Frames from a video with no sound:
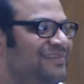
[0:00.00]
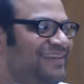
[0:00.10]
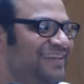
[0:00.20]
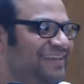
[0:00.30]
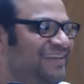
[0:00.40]

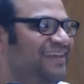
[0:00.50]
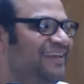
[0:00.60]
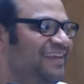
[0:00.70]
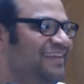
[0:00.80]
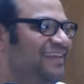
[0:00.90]

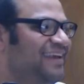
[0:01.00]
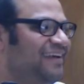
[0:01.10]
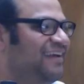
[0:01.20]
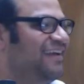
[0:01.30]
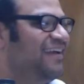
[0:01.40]

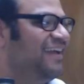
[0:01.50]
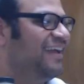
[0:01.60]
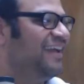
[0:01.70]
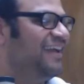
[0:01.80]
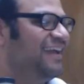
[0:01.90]

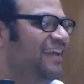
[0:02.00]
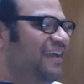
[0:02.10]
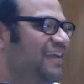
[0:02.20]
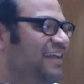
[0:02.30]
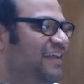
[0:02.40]

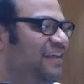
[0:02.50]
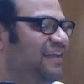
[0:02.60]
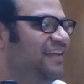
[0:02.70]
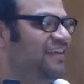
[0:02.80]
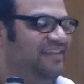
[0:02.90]

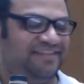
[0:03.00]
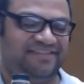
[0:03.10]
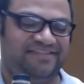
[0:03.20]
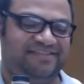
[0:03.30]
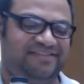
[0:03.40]

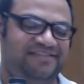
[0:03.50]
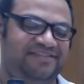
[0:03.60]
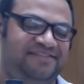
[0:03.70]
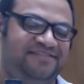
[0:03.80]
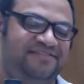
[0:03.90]

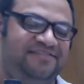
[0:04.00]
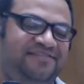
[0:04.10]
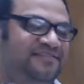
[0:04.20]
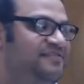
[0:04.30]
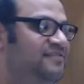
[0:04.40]

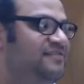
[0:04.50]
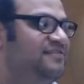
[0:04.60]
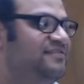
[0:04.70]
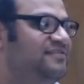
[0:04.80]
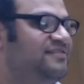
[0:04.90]

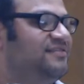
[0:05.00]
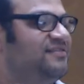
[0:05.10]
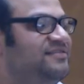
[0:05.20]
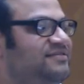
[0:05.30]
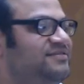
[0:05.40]

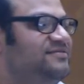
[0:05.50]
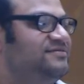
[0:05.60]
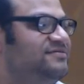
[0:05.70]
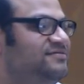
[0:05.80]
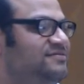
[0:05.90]

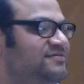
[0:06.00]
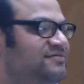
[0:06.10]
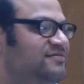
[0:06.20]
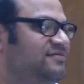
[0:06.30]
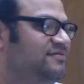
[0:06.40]

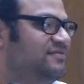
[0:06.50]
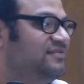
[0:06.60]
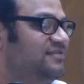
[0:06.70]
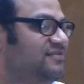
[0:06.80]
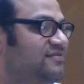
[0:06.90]

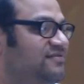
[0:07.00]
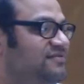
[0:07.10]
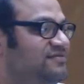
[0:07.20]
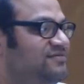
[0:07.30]
(silent)